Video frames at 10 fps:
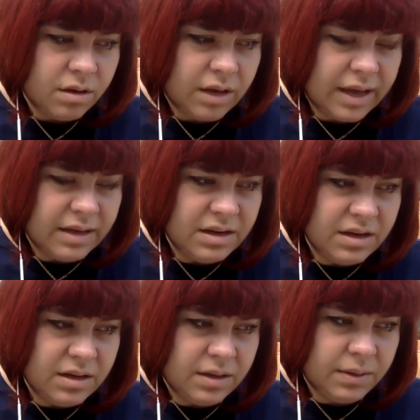
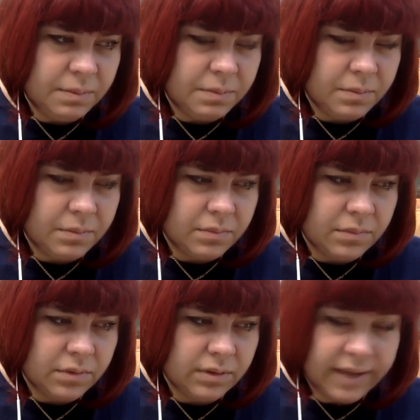any
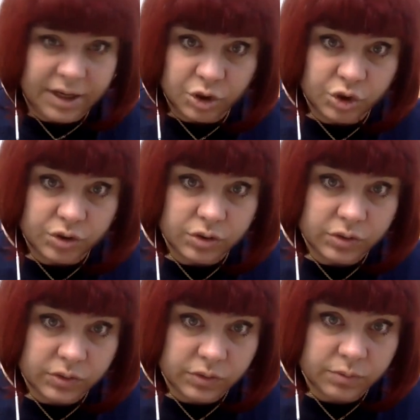
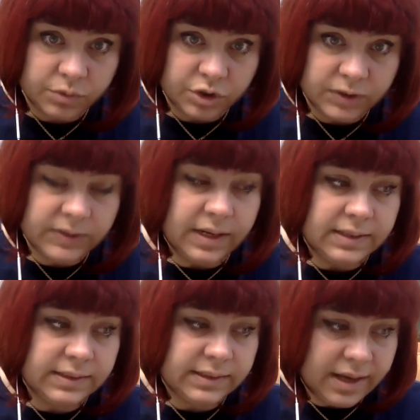dangers. Just stay
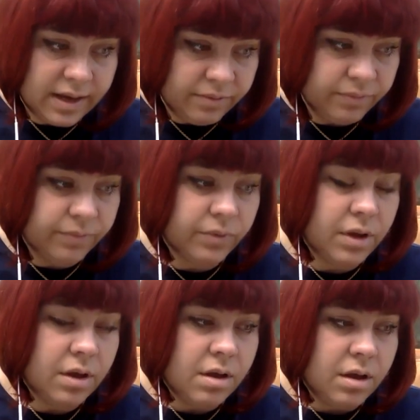safe,
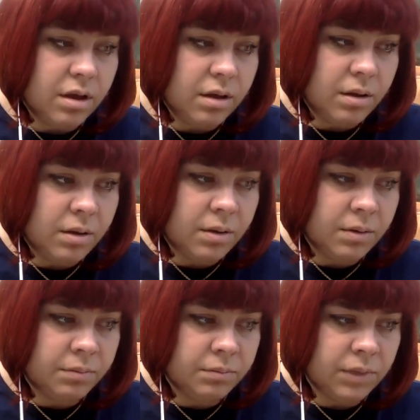
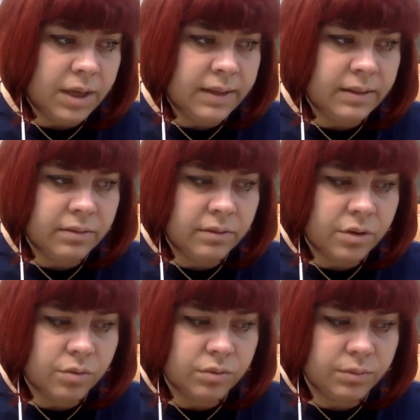and
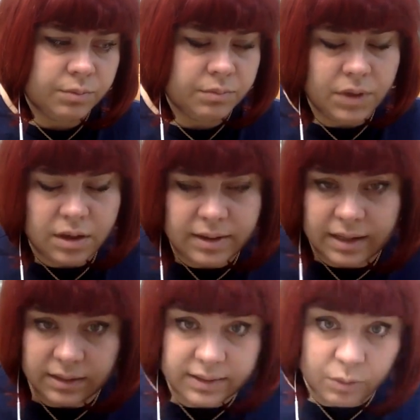
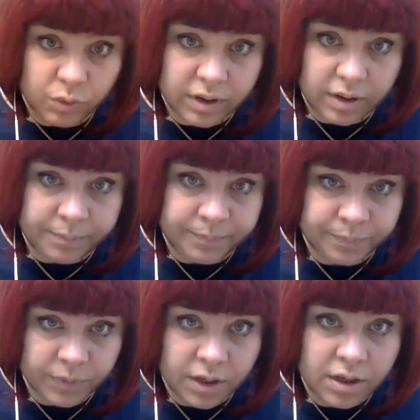another day will come.
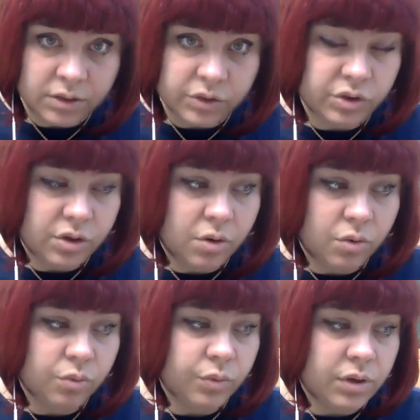
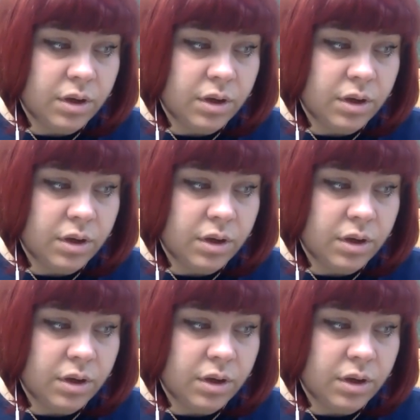So